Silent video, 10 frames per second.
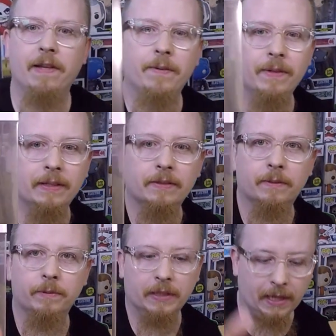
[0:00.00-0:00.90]
that one, so
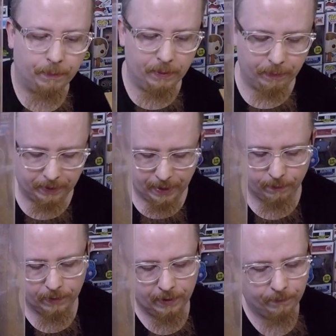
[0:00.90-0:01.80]
I'm really happy to pick
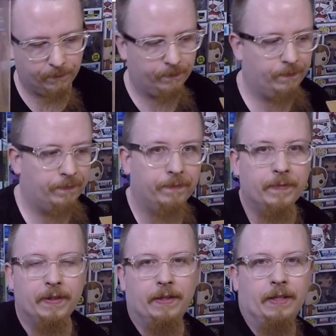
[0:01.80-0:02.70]
that one up.
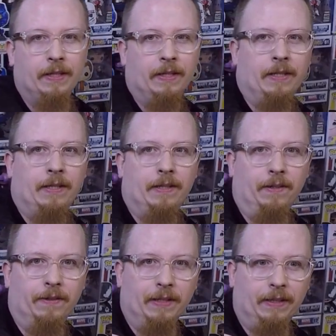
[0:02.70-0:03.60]

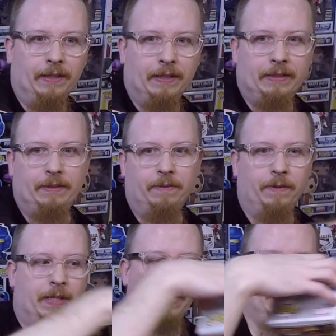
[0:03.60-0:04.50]
Okay, let's see what
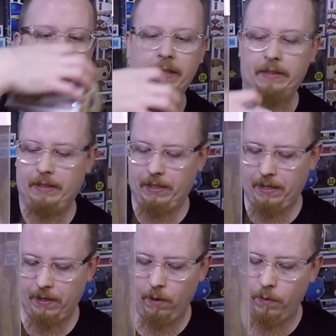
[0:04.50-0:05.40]
we got next.
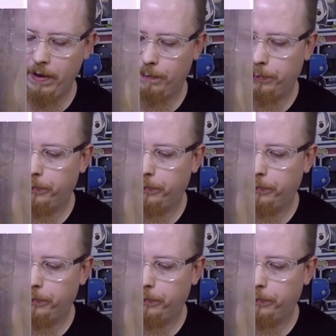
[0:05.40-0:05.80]
Oh, we have